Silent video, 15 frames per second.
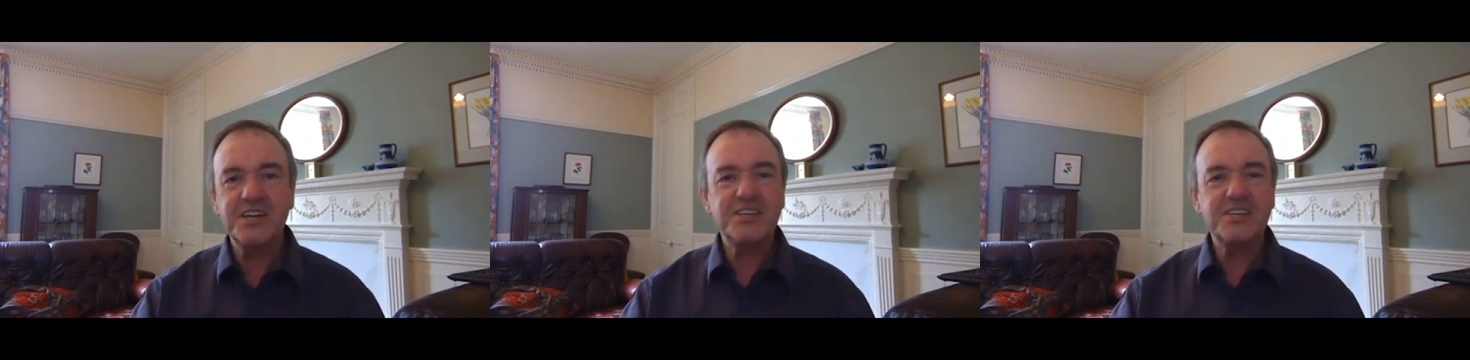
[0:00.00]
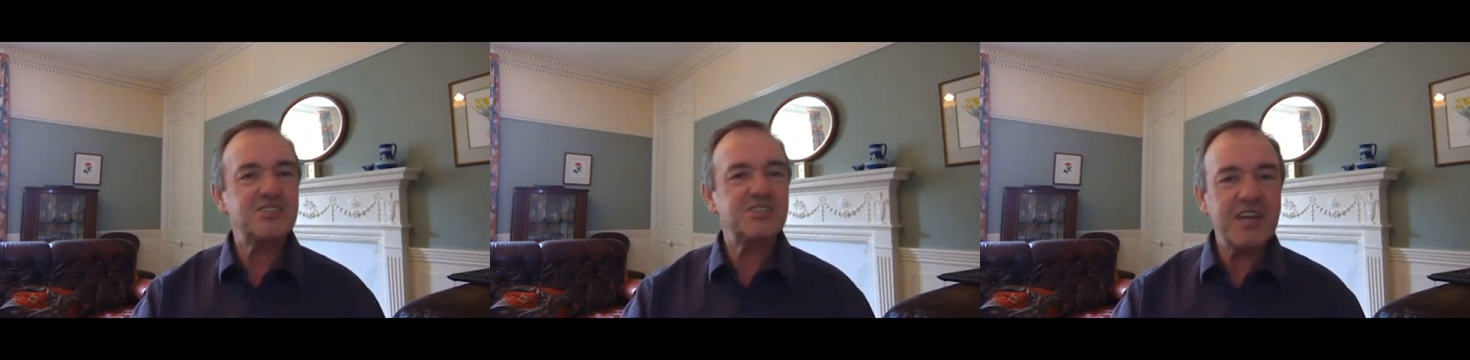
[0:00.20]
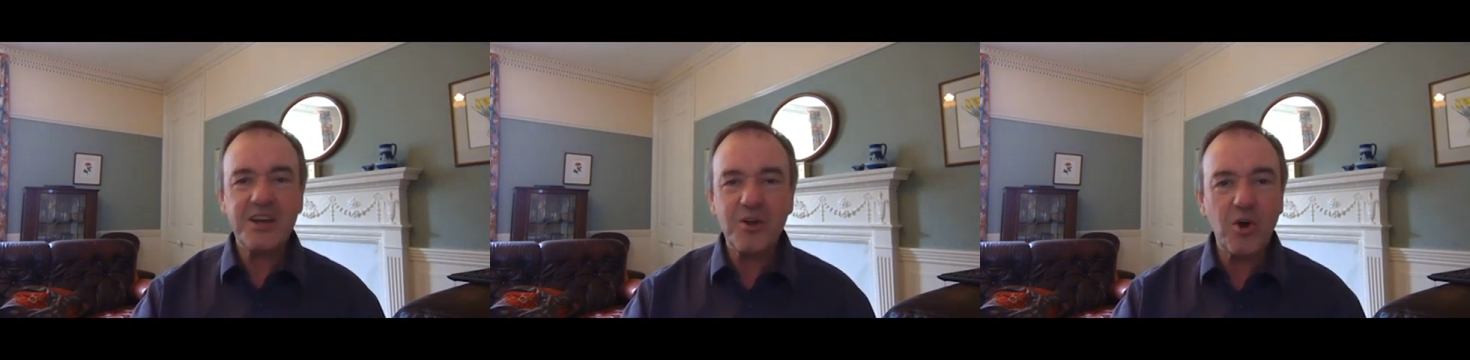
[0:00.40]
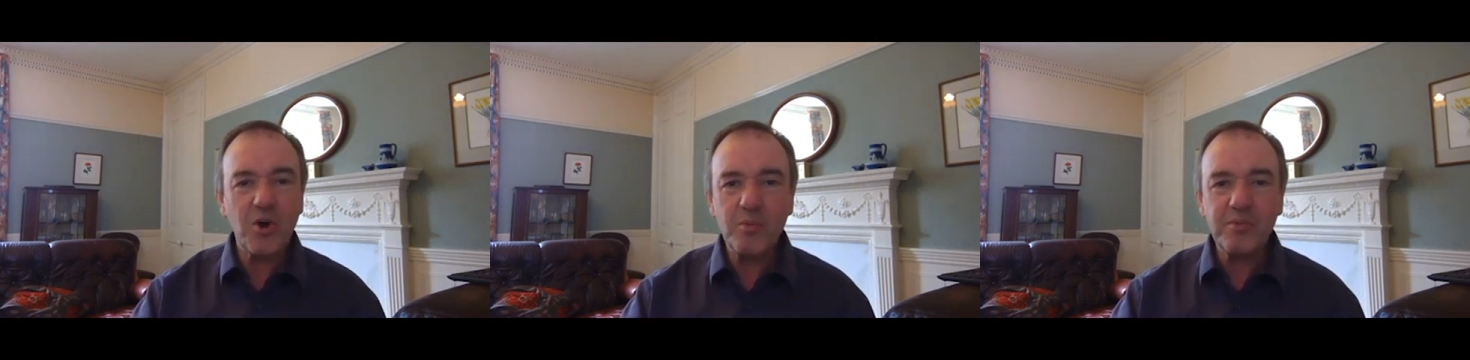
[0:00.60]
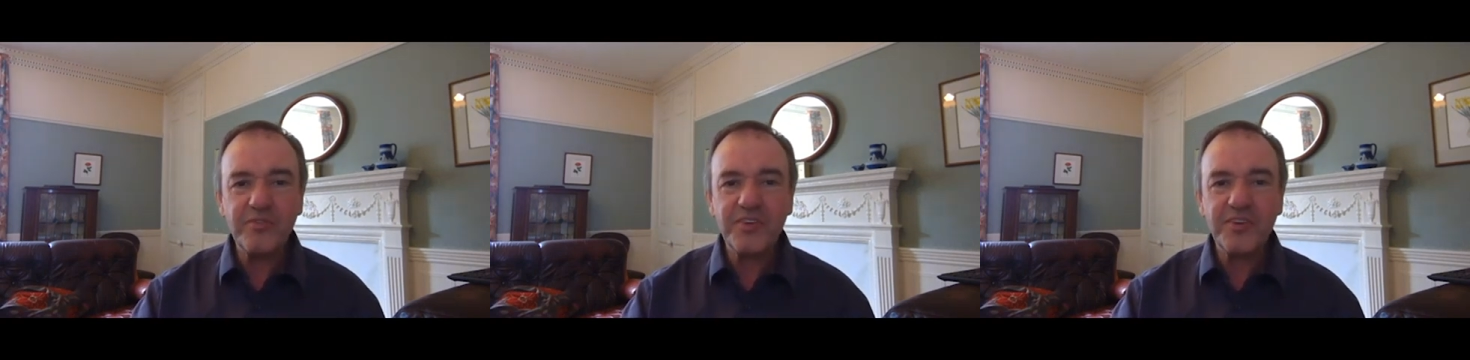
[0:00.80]
stay at
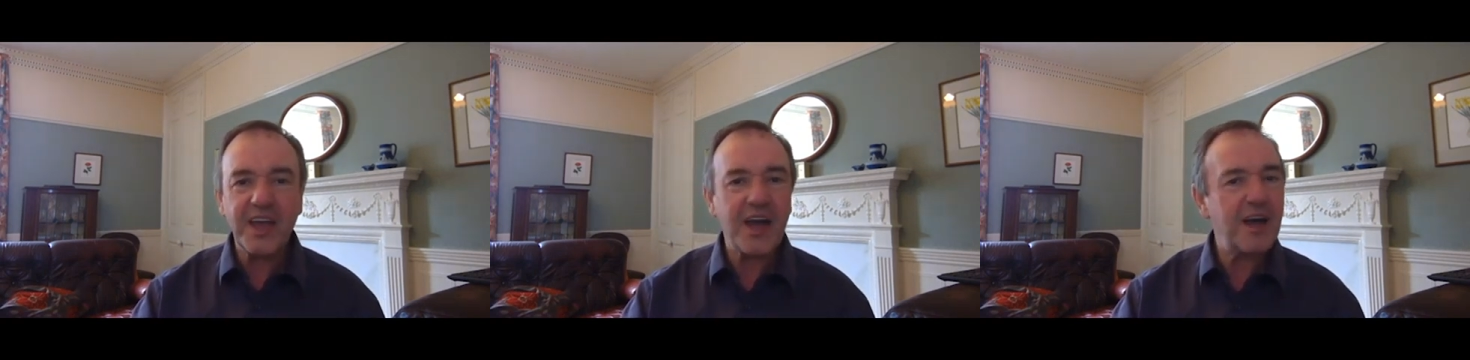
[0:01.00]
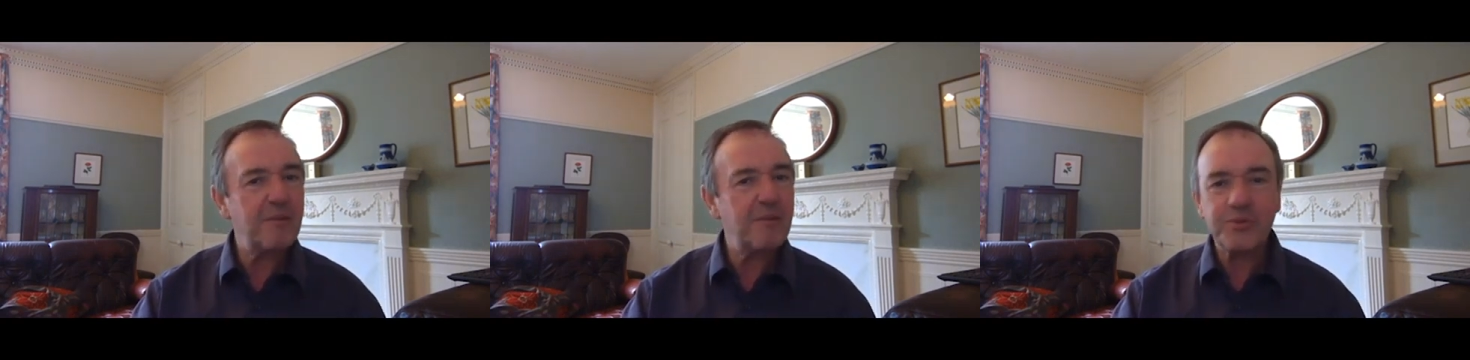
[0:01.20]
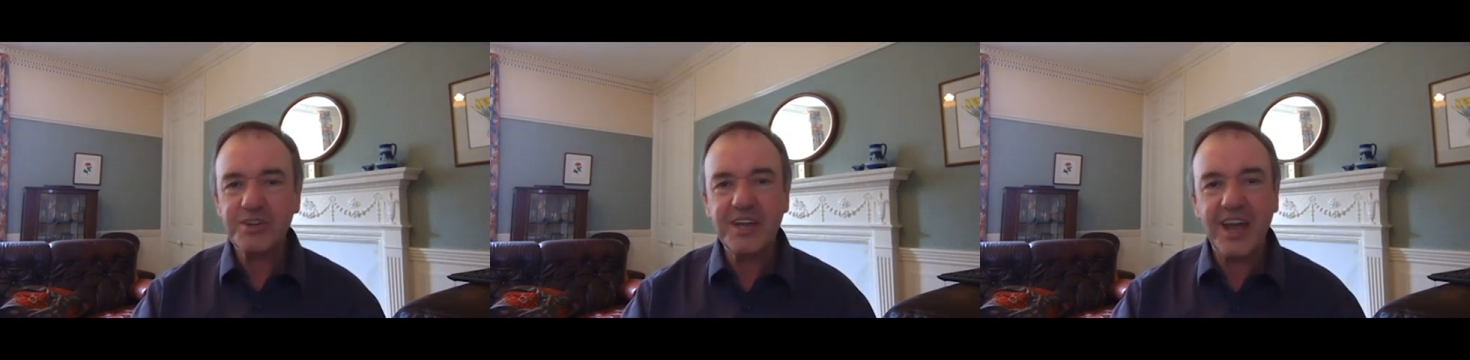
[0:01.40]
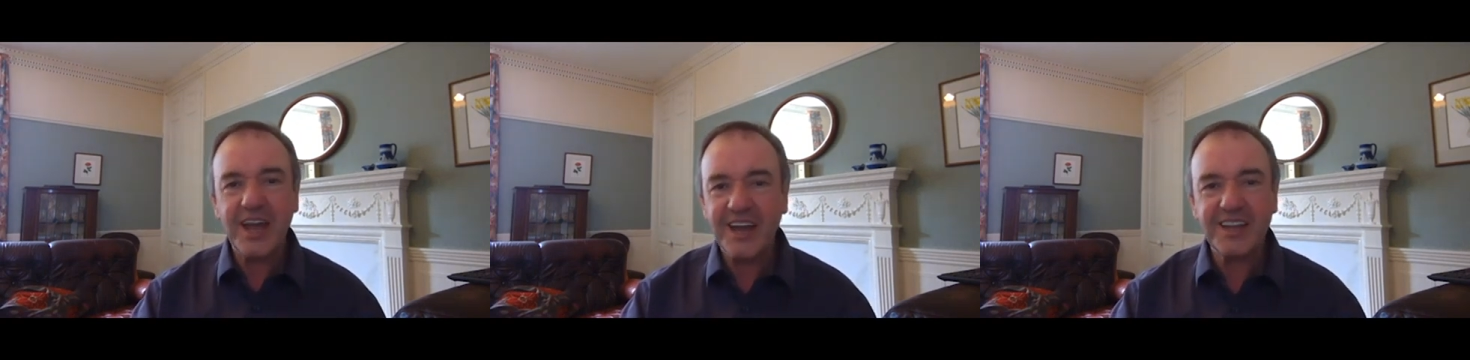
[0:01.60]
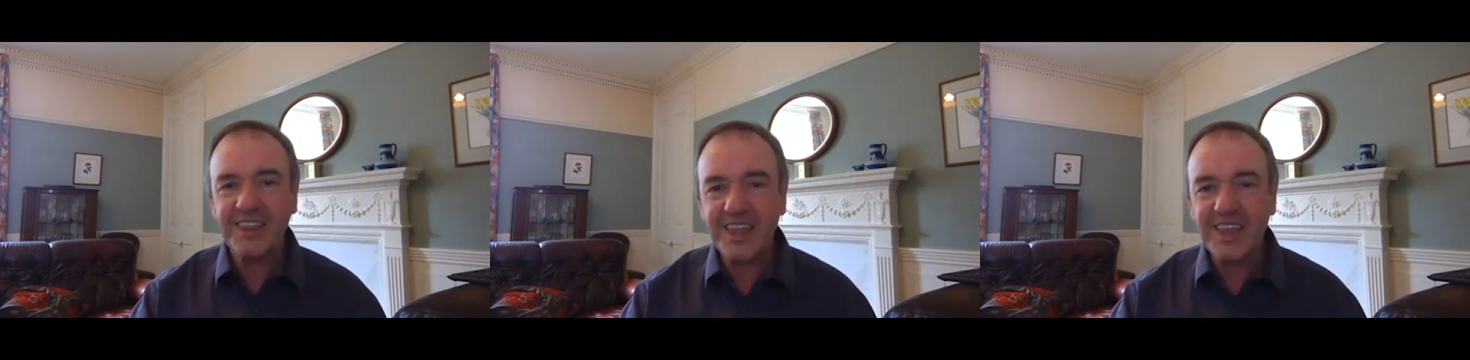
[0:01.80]
home if you can,
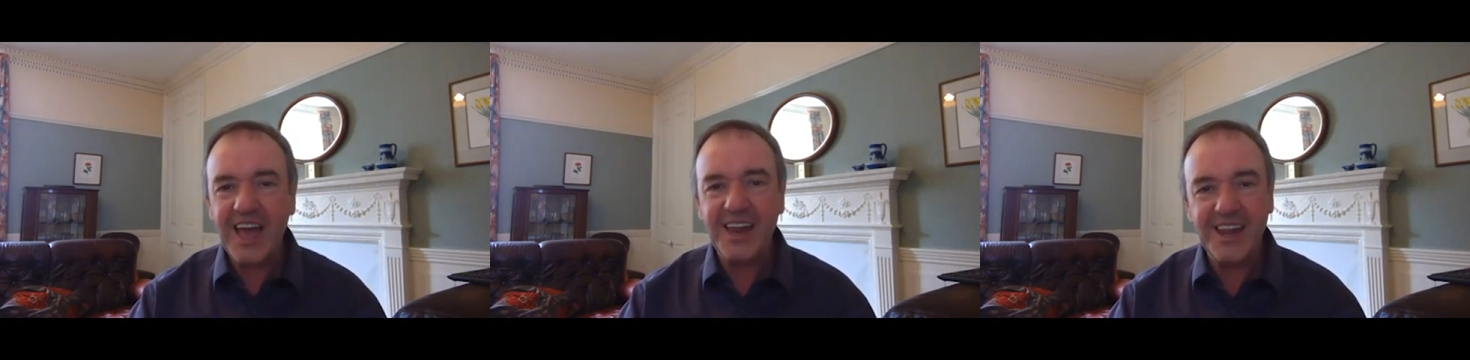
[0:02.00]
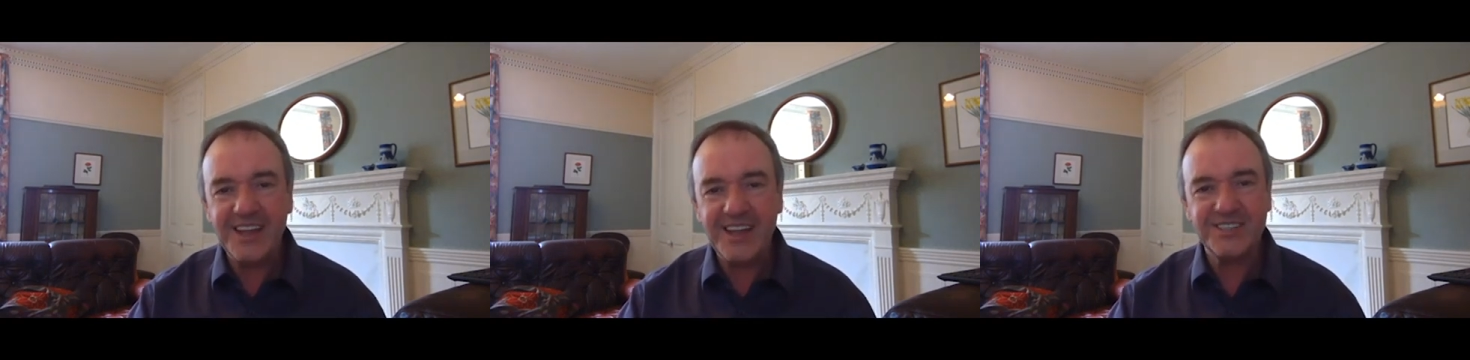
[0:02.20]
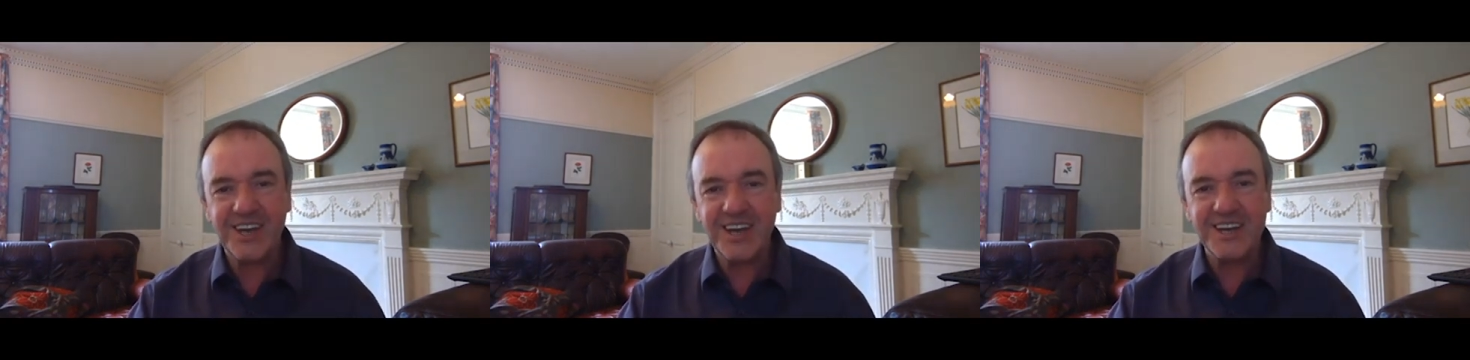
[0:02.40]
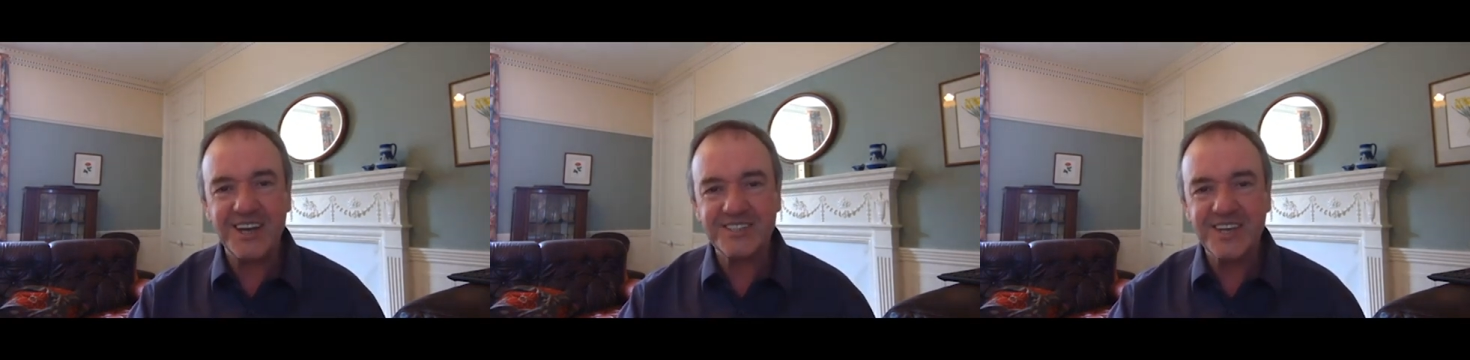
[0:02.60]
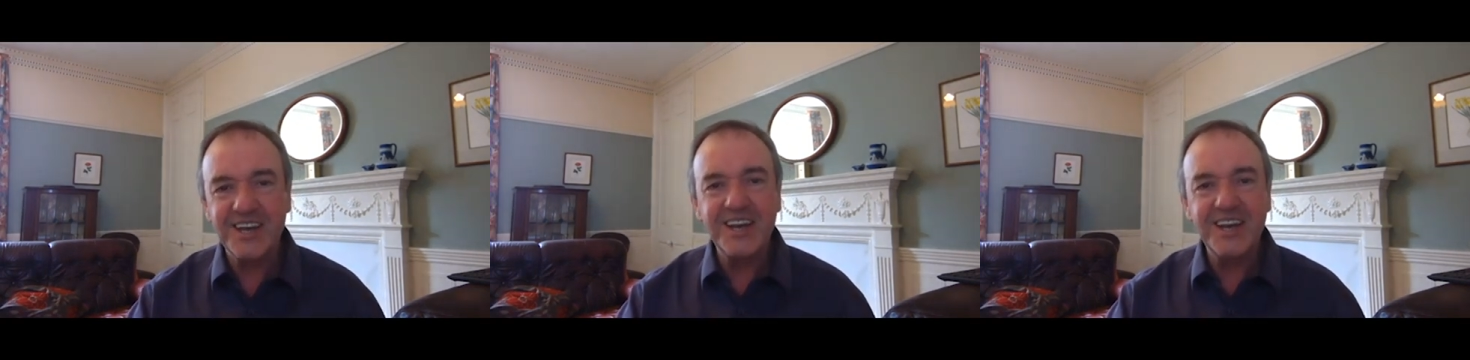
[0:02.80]
protect the
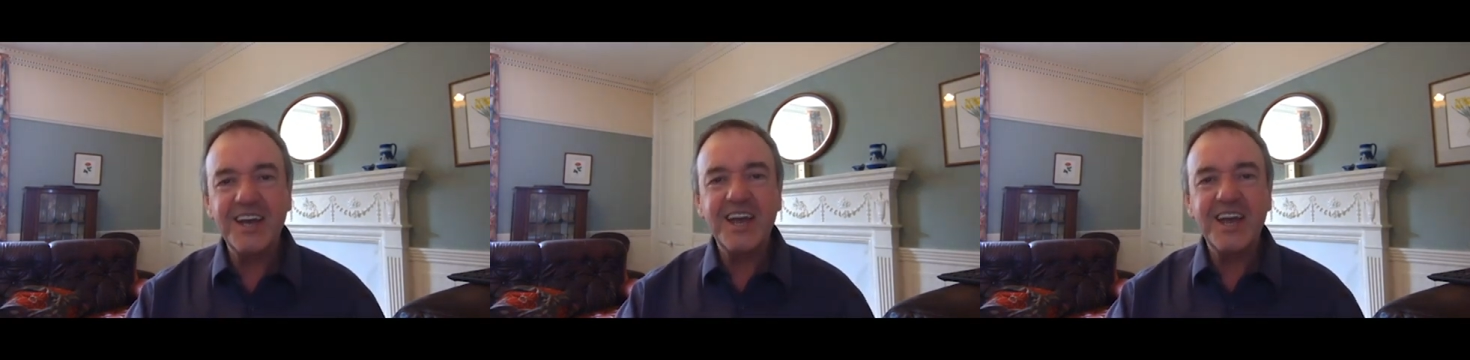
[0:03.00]
NHS.